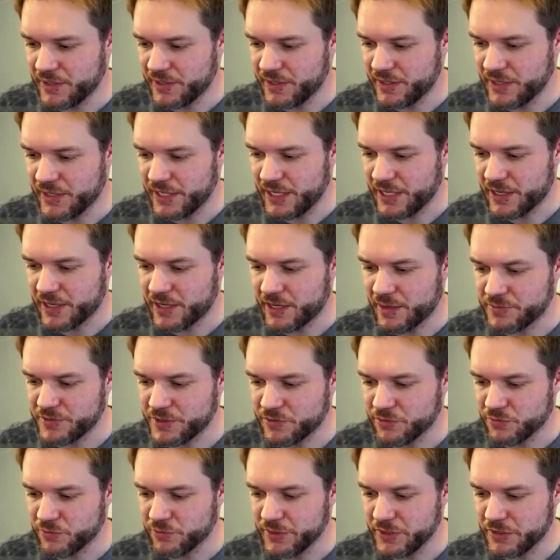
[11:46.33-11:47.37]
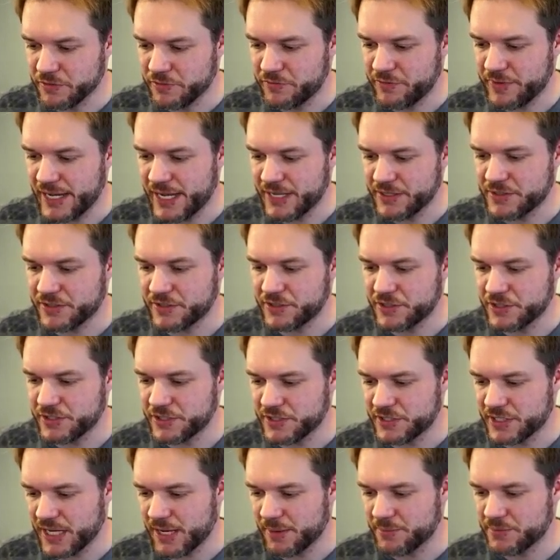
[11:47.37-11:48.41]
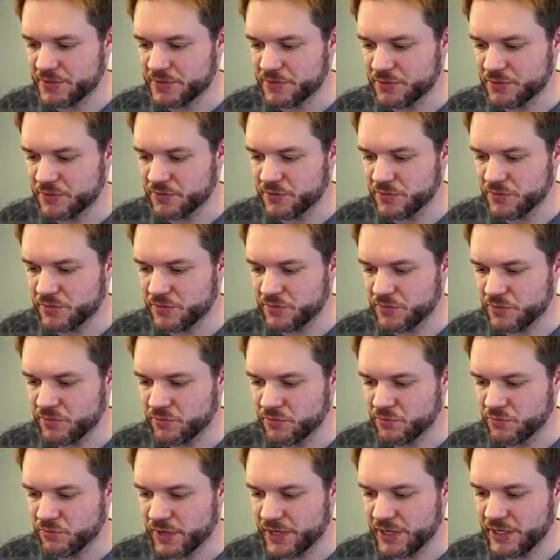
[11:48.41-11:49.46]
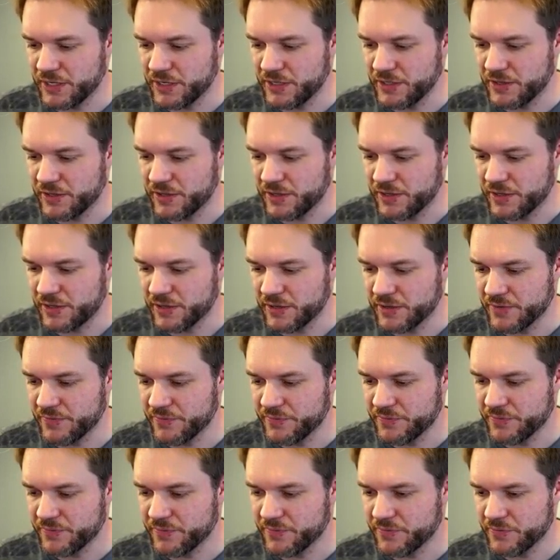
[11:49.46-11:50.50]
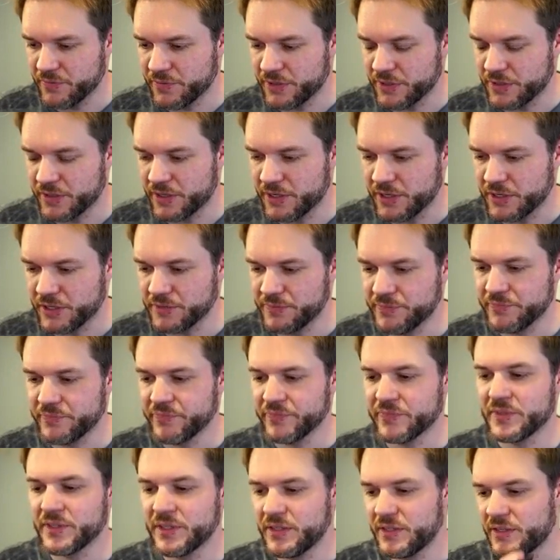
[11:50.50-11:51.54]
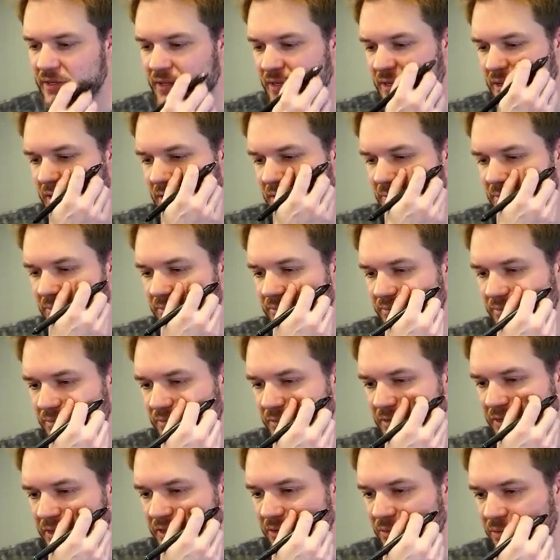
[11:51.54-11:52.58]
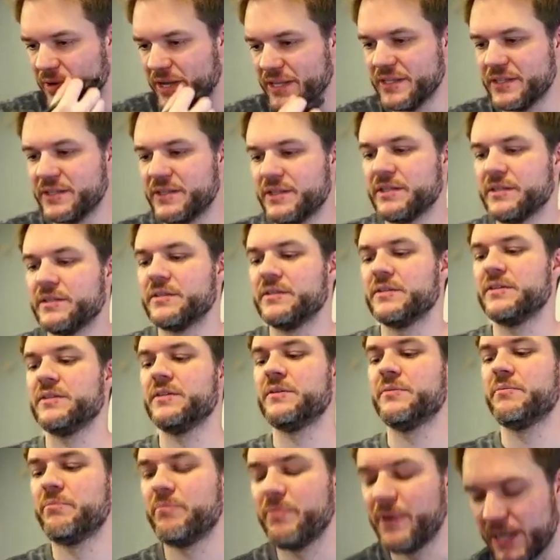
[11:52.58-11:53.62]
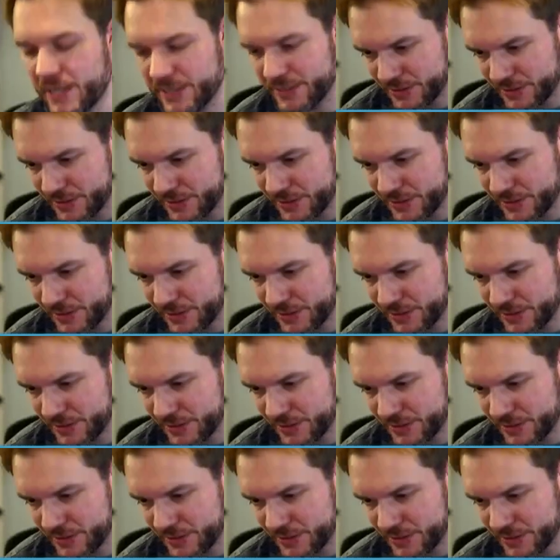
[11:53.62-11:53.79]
it comes in real fast and just stops right there, real hard. The way that the body